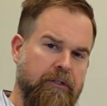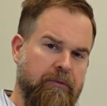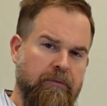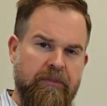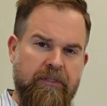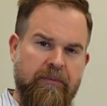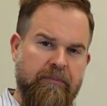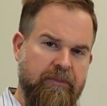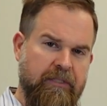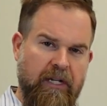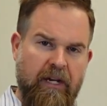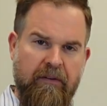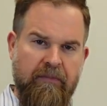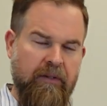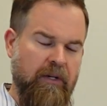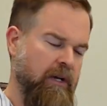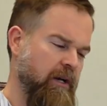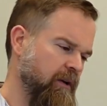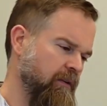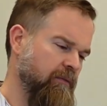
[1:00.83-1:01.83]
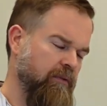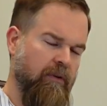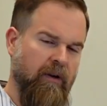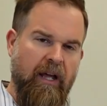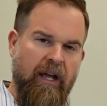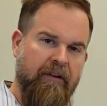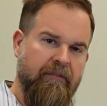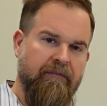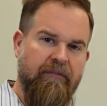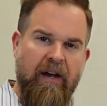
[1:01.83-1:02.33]
doing some stuff for
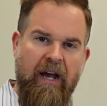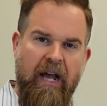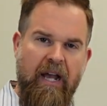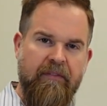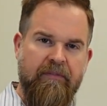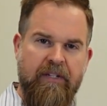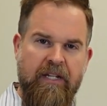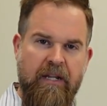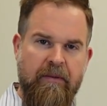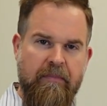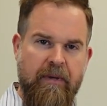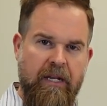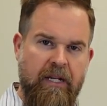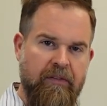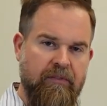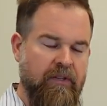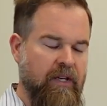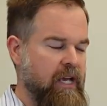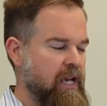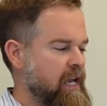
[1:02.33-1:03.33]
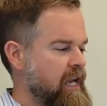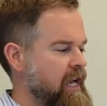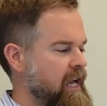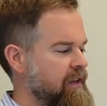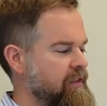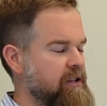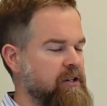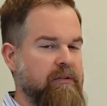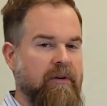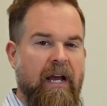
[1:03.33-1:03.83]
like 5-10 minutes,
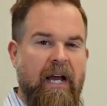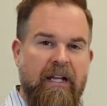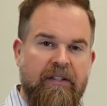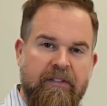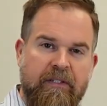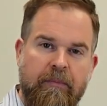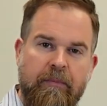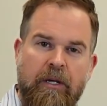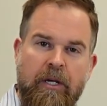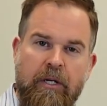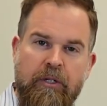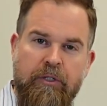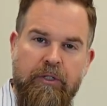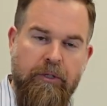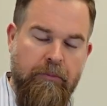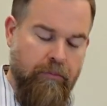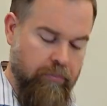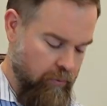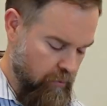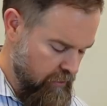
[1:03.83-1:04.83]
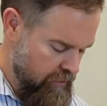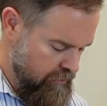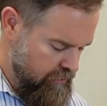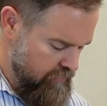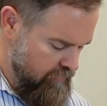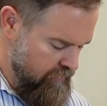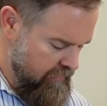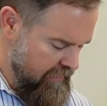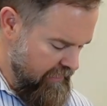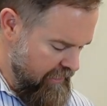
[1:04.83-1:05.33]
and then you ask them to point
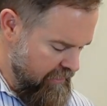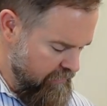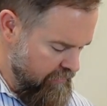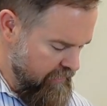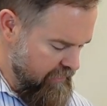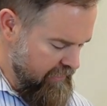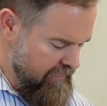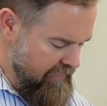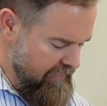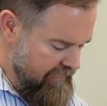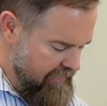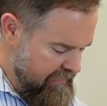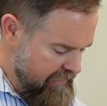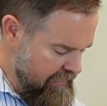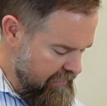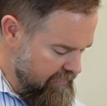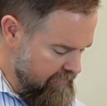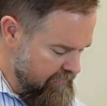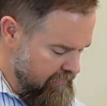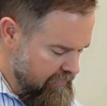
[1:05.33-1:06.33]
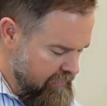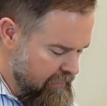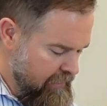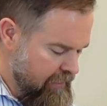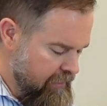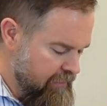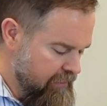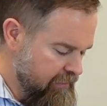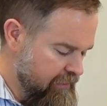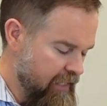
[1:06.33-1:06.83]
to the area again
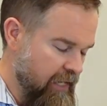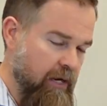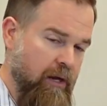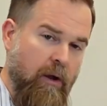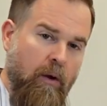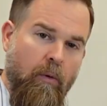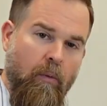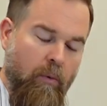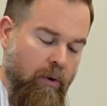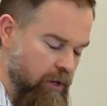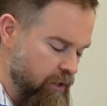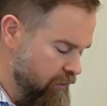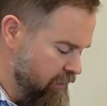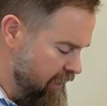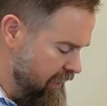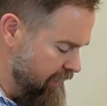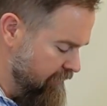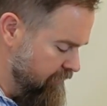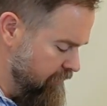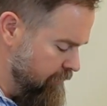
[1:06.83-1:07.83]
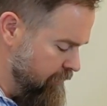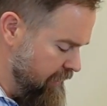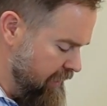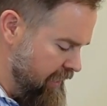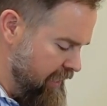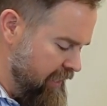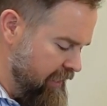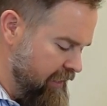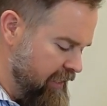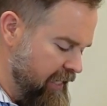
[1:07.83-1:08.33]
to say, where do you have your
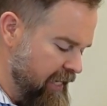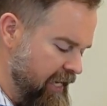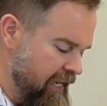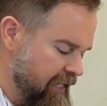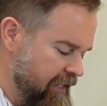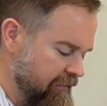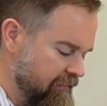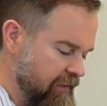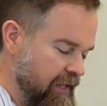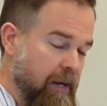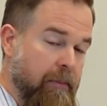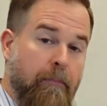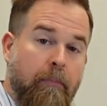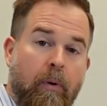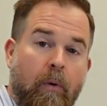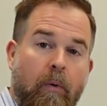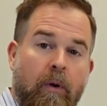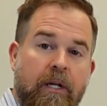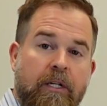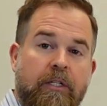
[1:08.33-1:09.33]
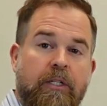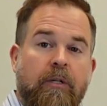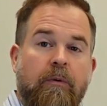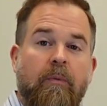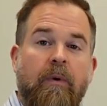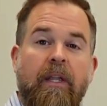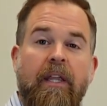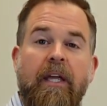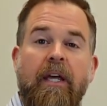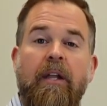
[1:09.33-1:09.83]
pain? And if they point to
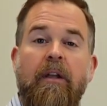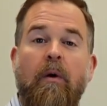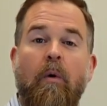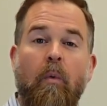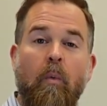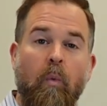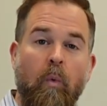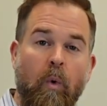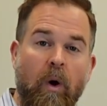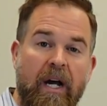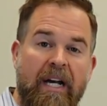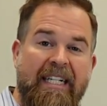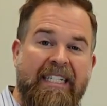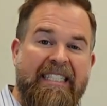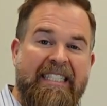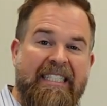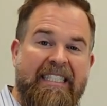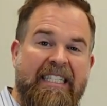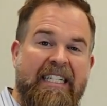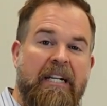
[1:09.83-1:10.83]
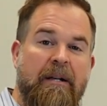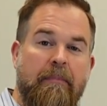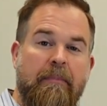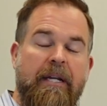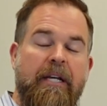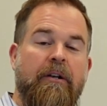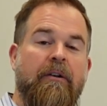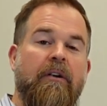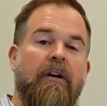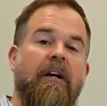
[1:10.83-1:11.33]
within 1
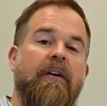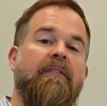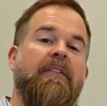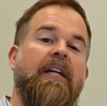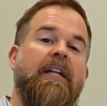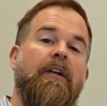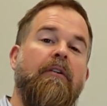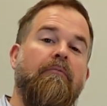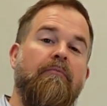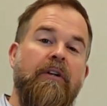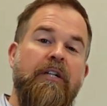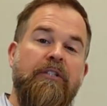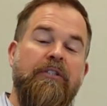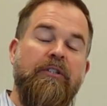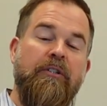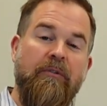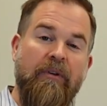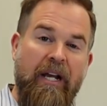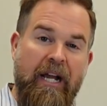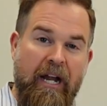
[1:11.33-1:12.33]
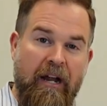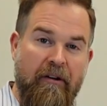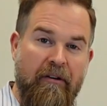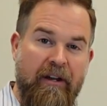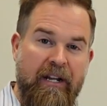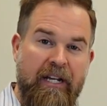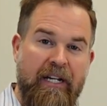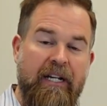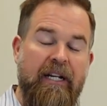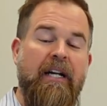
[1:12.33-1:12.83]
centimeter of that original
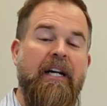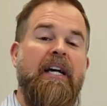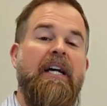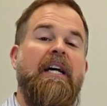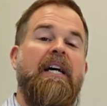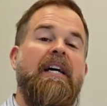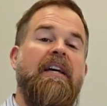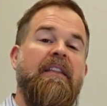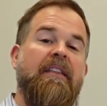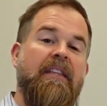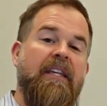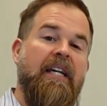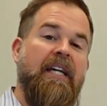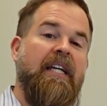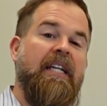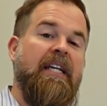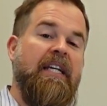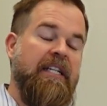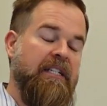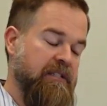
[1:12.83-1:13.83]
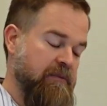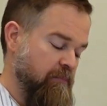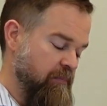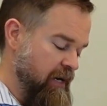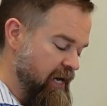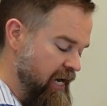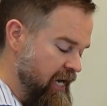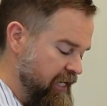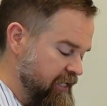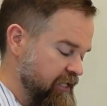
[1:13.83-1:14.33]
area, then it's
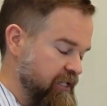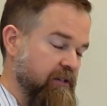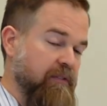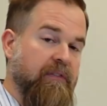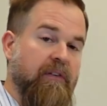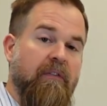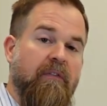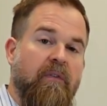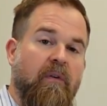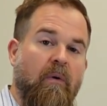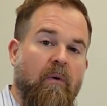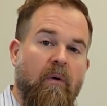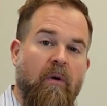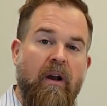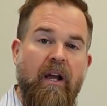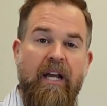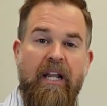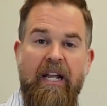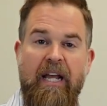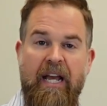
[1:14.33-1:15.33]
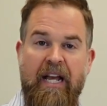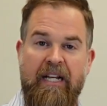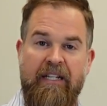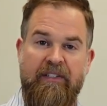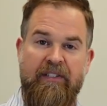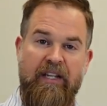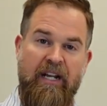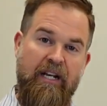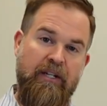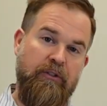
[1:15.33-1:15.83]
positive for an
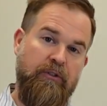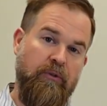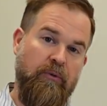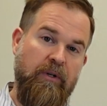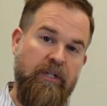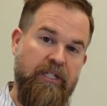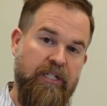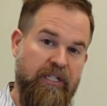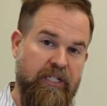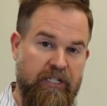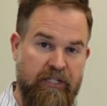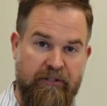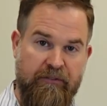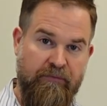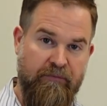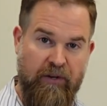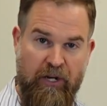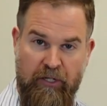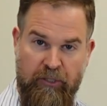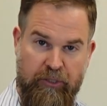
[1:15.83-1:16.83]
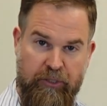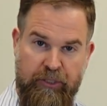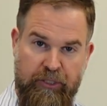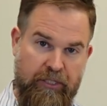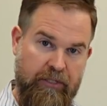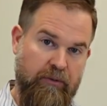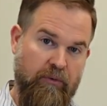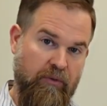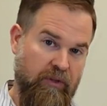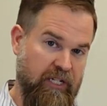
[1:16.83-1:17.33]
SI joint
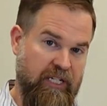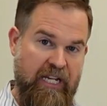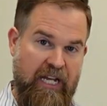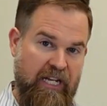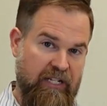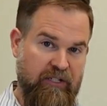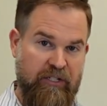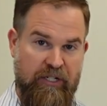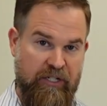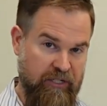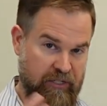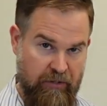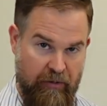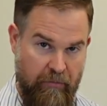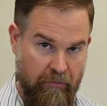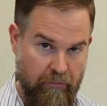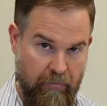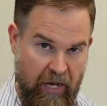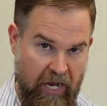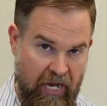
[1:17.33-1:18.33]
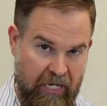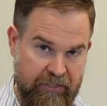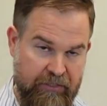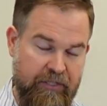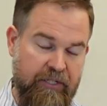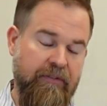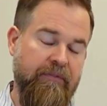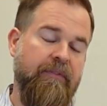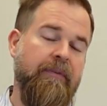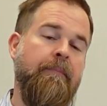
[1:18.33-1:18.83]
dysfunction, or the test is
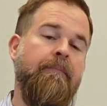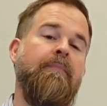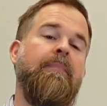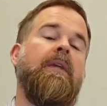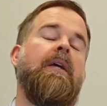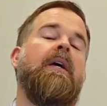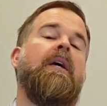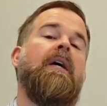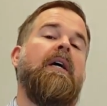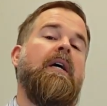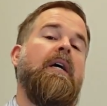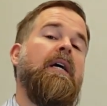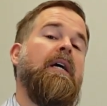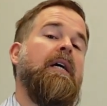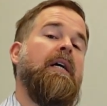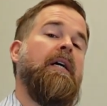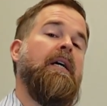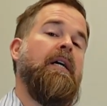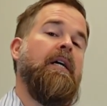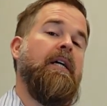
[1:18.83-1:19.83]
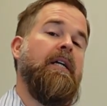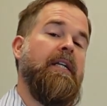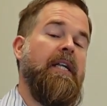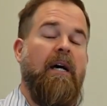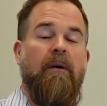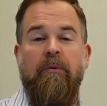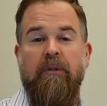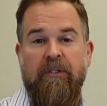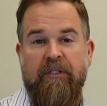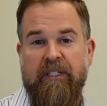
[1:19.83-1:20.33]
positive.
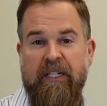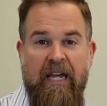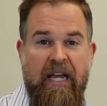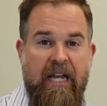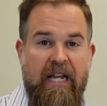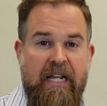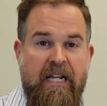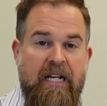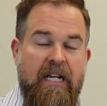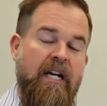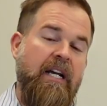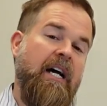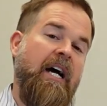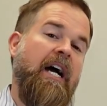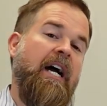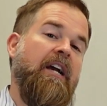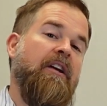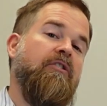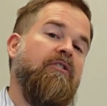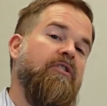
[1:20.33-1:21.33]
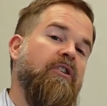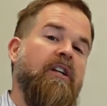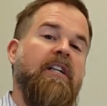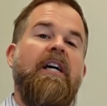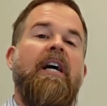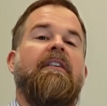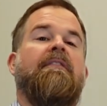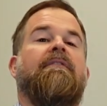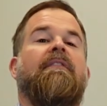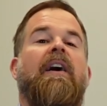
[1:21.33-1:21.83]
Now we'll say, I could
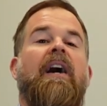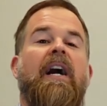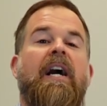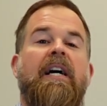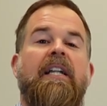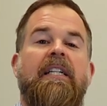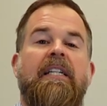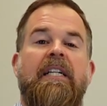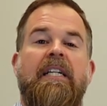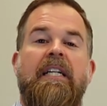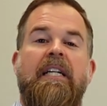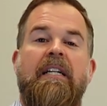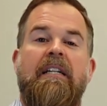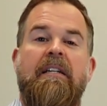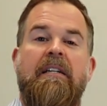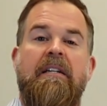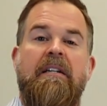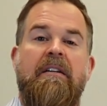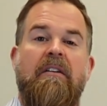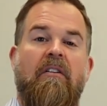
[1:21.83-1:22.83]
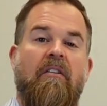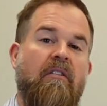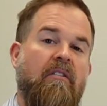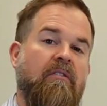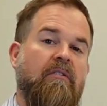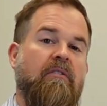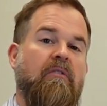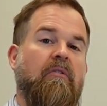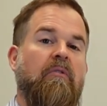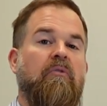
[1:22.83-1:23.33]
not find any
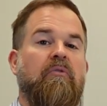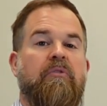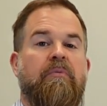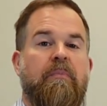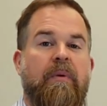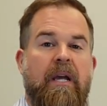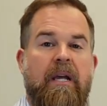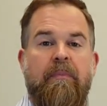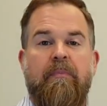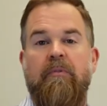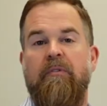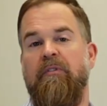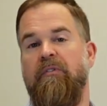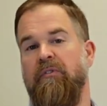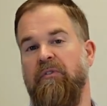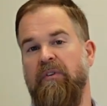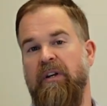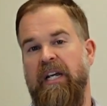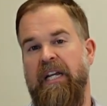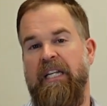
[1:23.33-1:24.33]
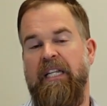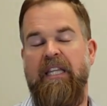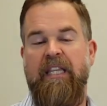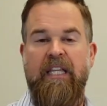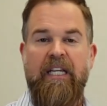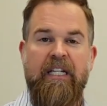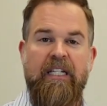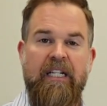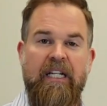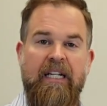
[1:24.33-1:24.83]
articles, papers, or
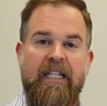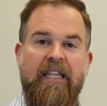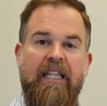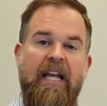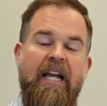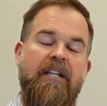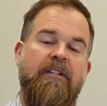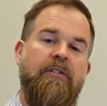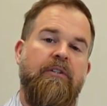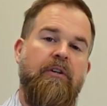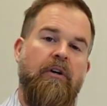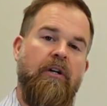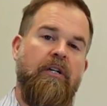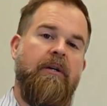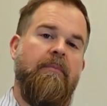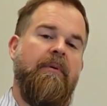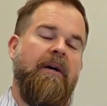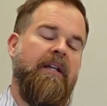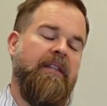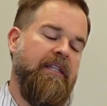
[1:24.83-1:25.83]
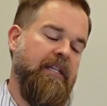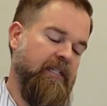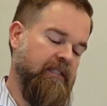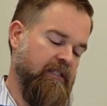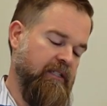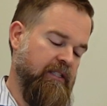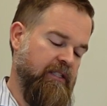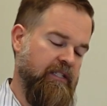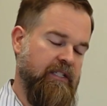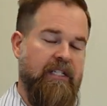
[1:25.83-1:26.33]
anything like that to talk about
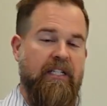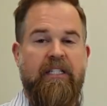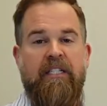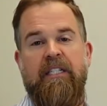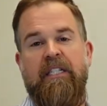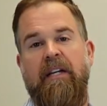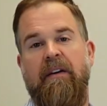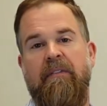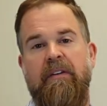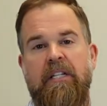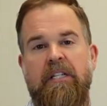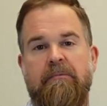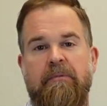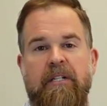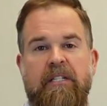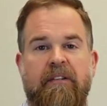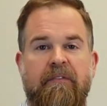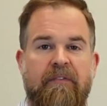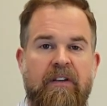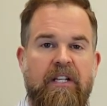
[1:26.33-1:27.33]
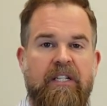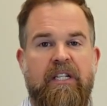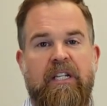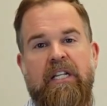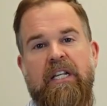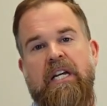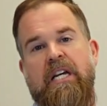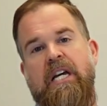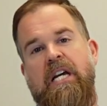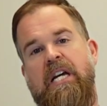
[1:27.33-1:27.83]
things like the sensitivity,
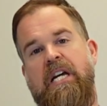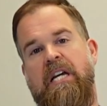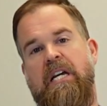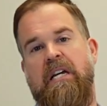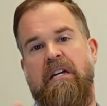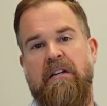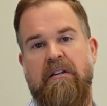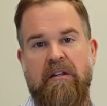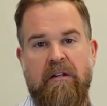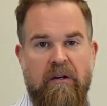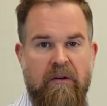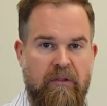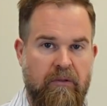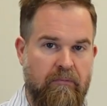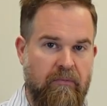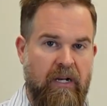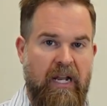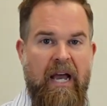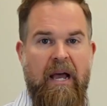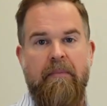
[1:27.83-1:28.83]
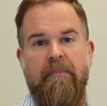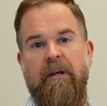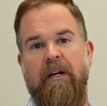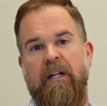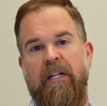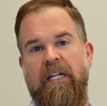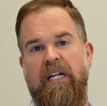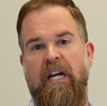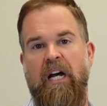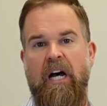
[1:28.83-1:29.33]
specificity, the
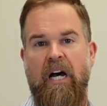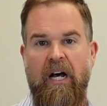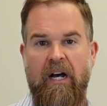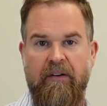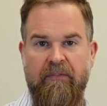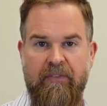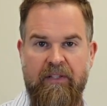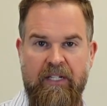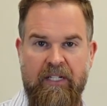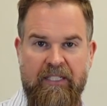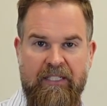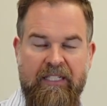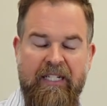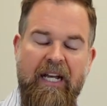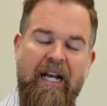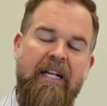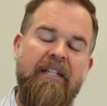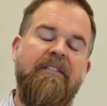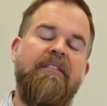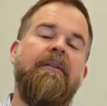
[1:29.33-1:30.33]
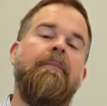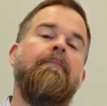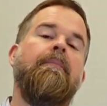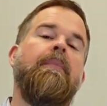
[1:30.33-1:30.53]
reliability of this test.